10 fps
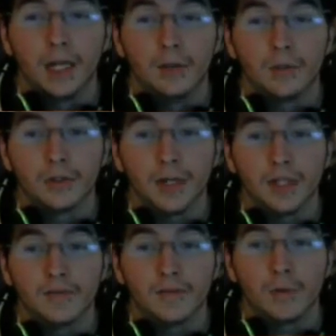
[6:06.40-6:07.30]
And it will
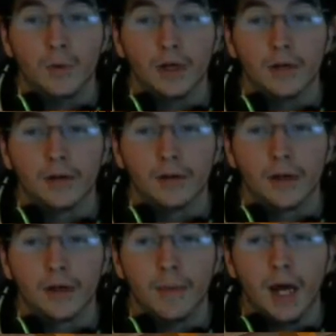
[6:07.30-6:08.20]
transfer
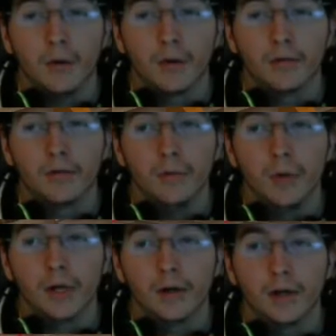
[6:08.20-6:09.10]
power
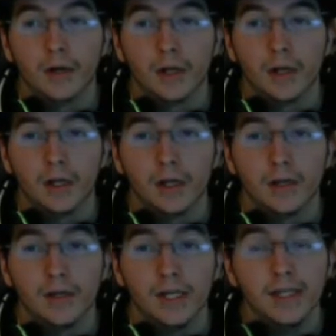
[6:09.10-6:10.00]
through the wire
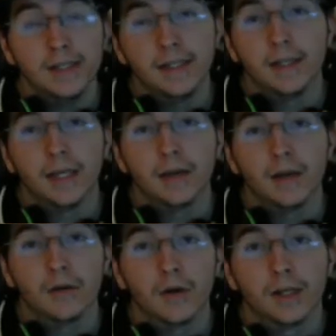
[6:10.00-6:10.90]

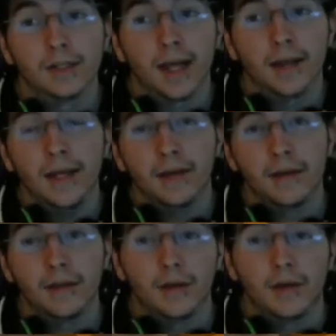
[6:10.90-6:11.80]
instantly across that
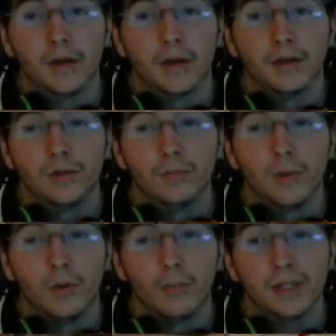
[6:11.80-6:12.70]
length
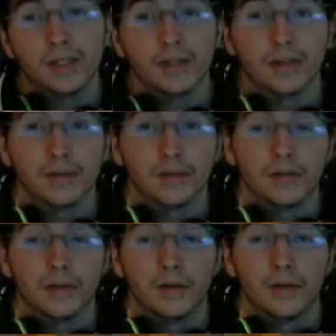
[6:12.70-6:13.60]
to both
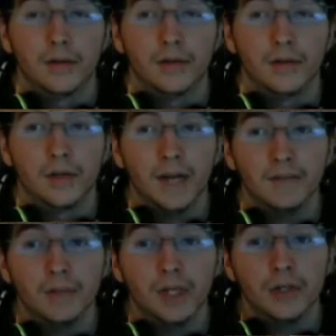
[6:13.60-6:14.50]
pistons. So
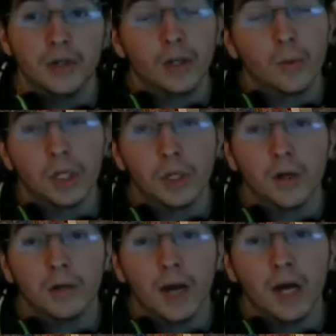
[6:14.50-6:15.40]
you have to make sure that
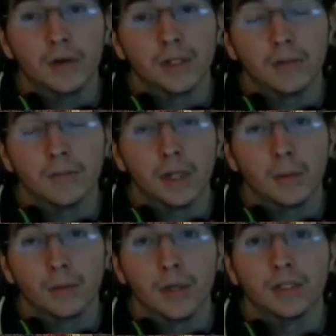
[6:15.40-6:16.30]
when you want to power
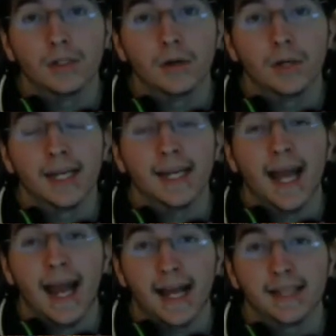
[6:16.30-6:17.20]
something with redstone,
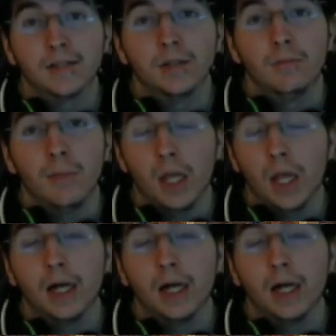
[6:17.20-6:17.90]
it has to